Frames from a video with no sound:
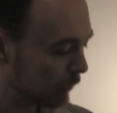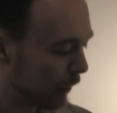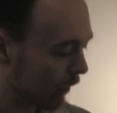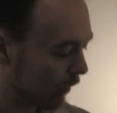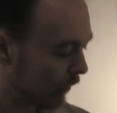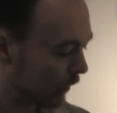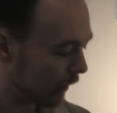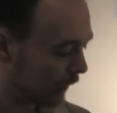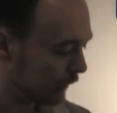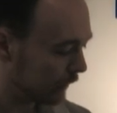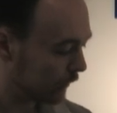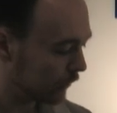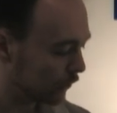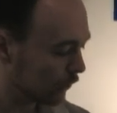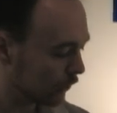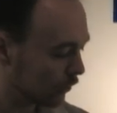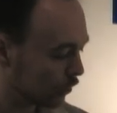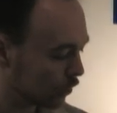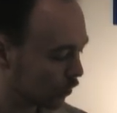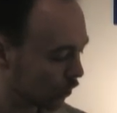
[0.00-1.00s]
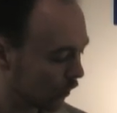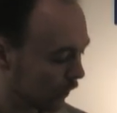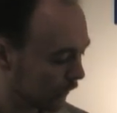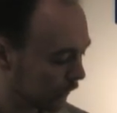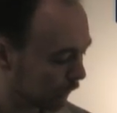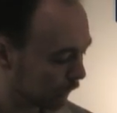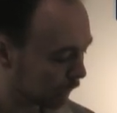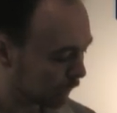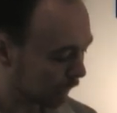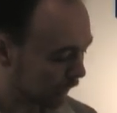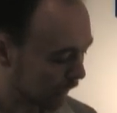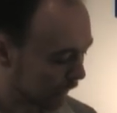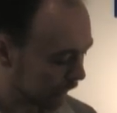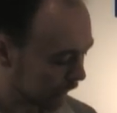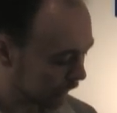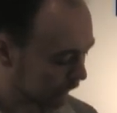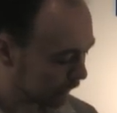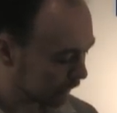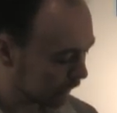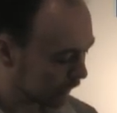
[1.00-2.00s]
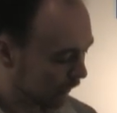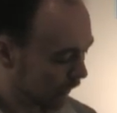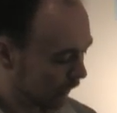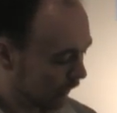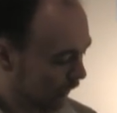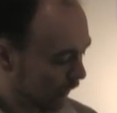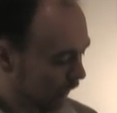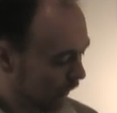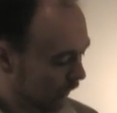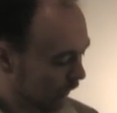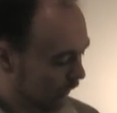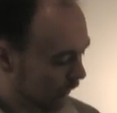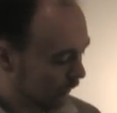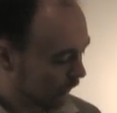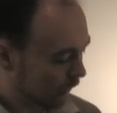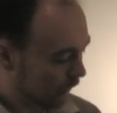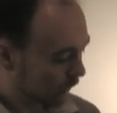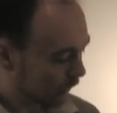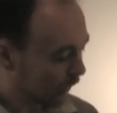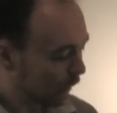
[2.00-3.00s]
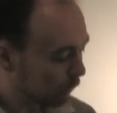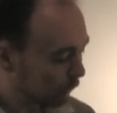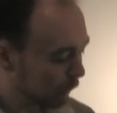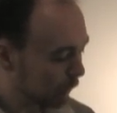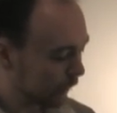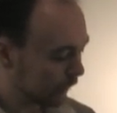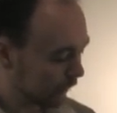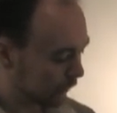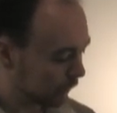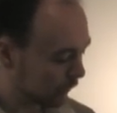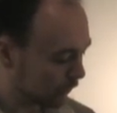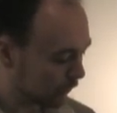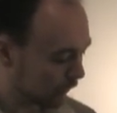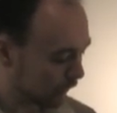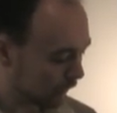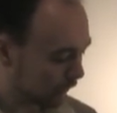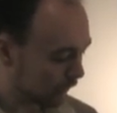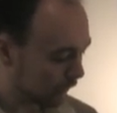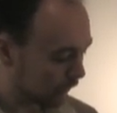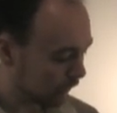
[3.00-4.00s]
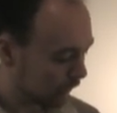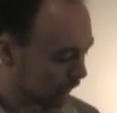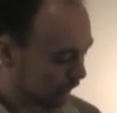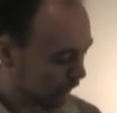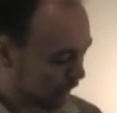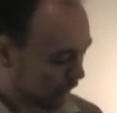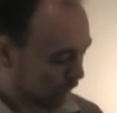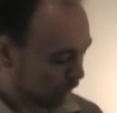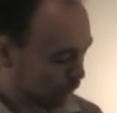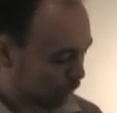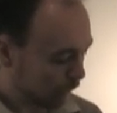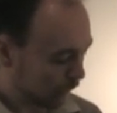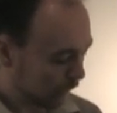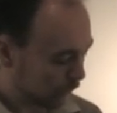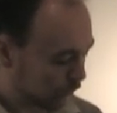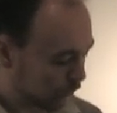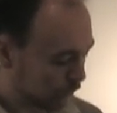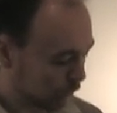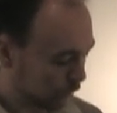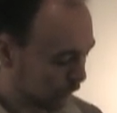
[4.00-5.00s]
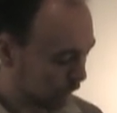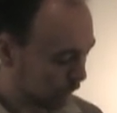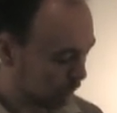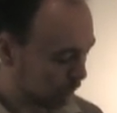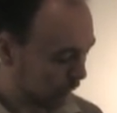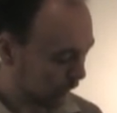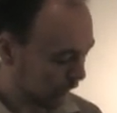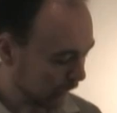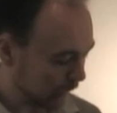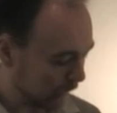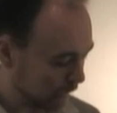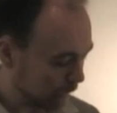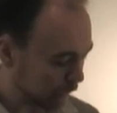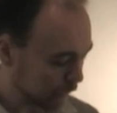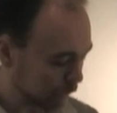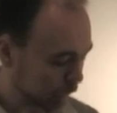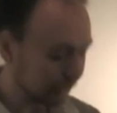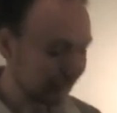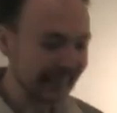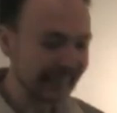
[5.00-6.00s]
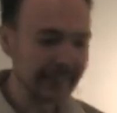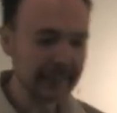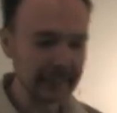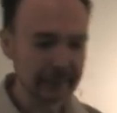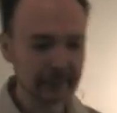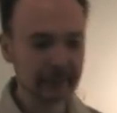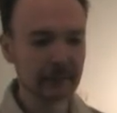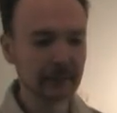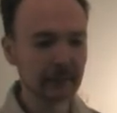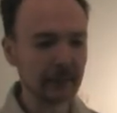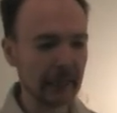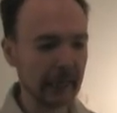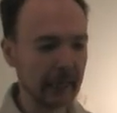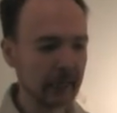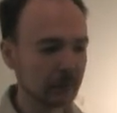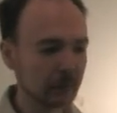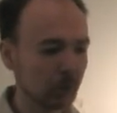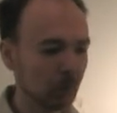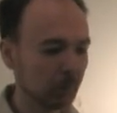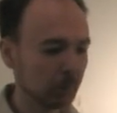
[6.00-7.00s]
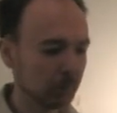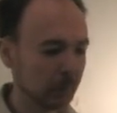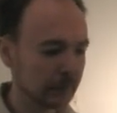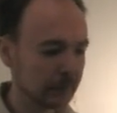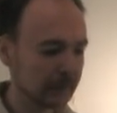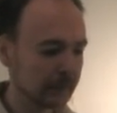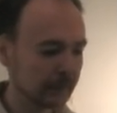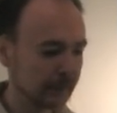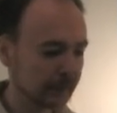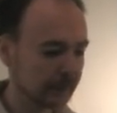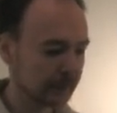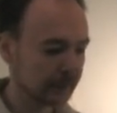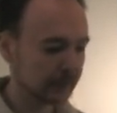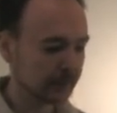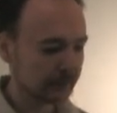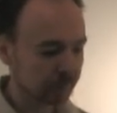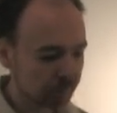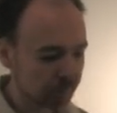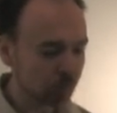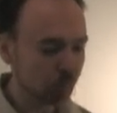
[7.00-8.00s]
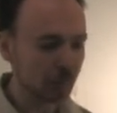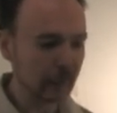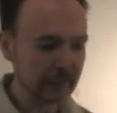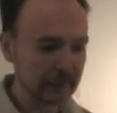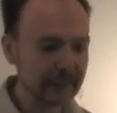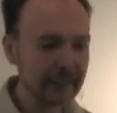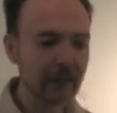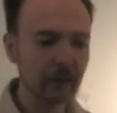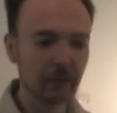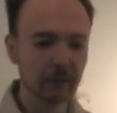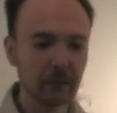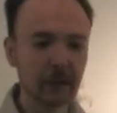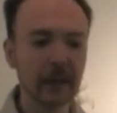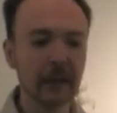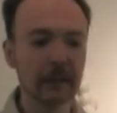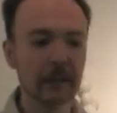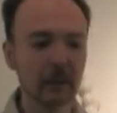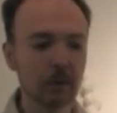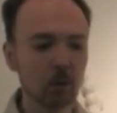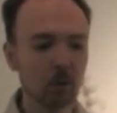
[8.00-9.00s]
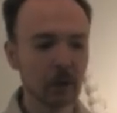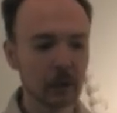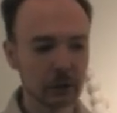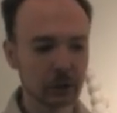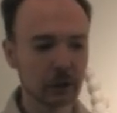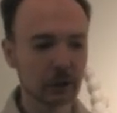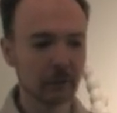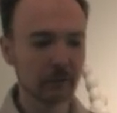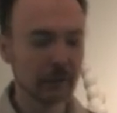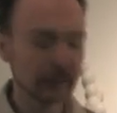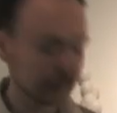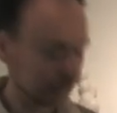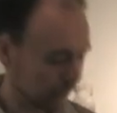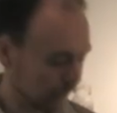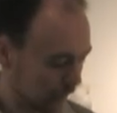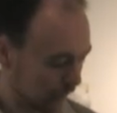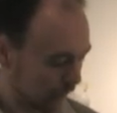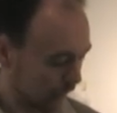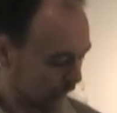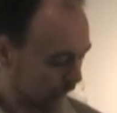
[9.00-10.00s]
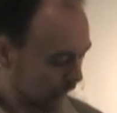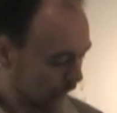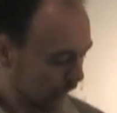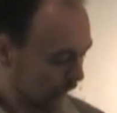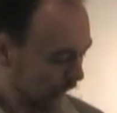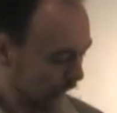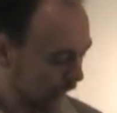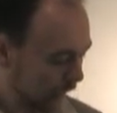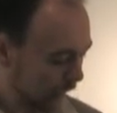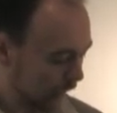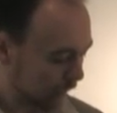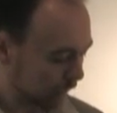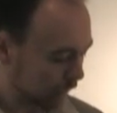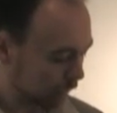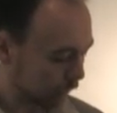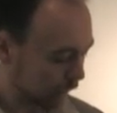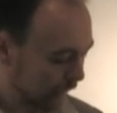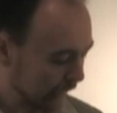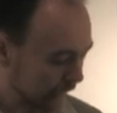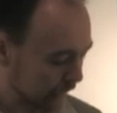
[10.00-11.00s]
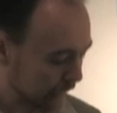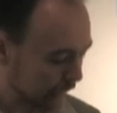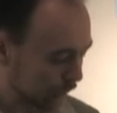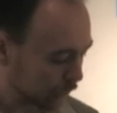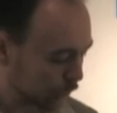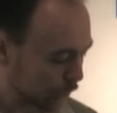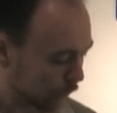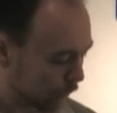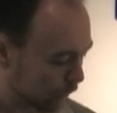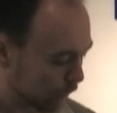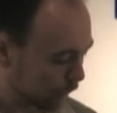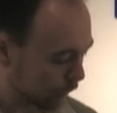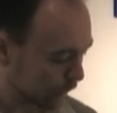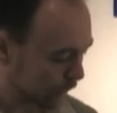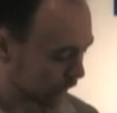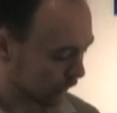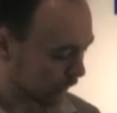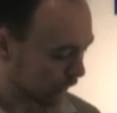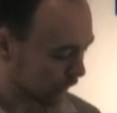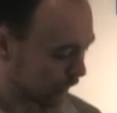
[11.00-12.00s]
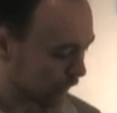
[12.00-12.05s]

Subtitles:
matter, I tried to find complementing material which would hint at almost this rather terrifying origin of it. And for that, I chose